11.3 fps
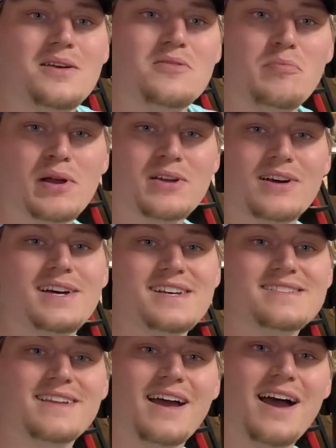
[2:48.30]

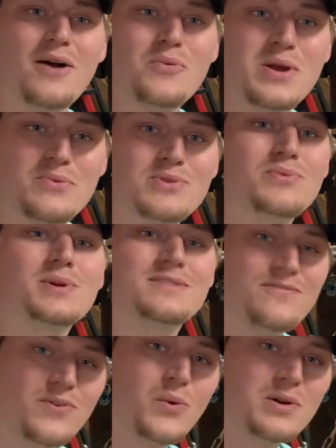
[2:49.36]
Because I went with what the
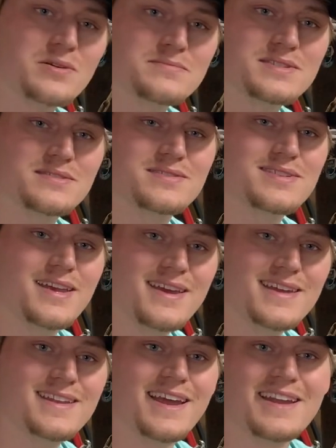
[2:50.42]
forums
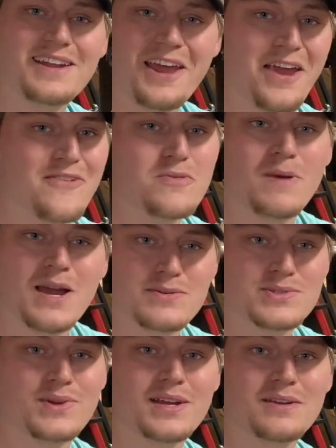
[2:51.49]
said, and everybody
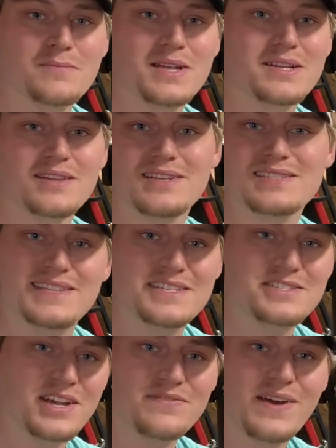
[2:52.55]
was recommending this
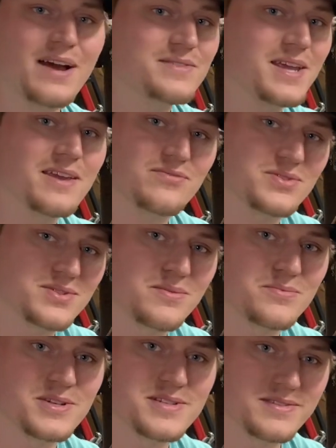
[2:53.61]
DJ5 tank for some
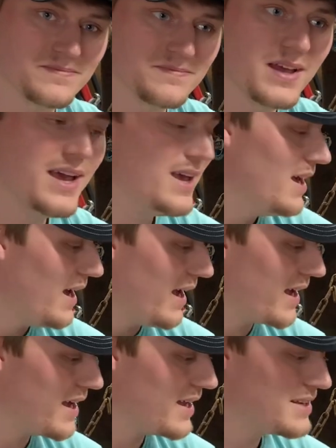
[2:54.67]
reason.
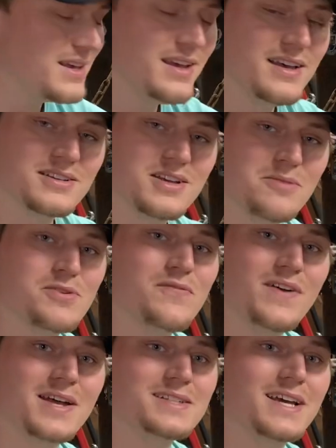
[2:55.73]
And come to
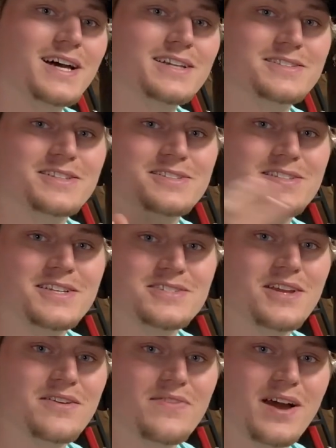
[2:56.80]
find out, the
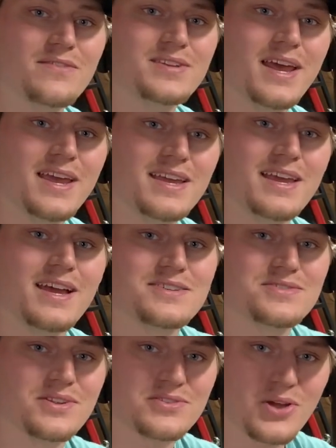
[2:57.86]
DJ5 tank has
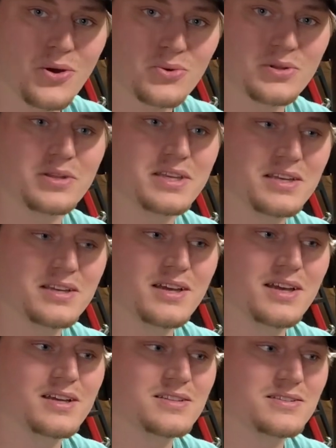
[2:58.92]
a totally
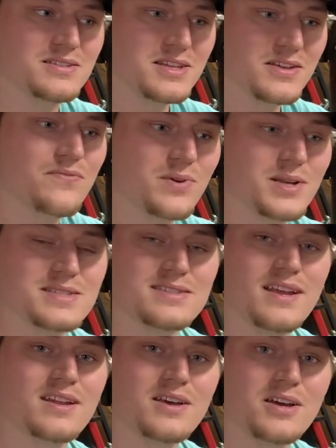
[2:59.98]
different
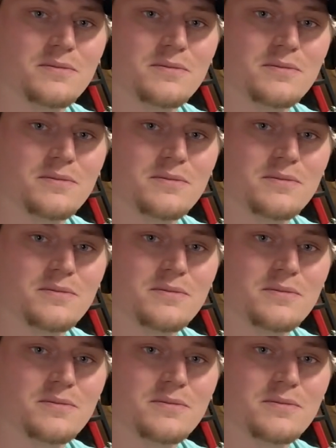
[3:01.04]
setup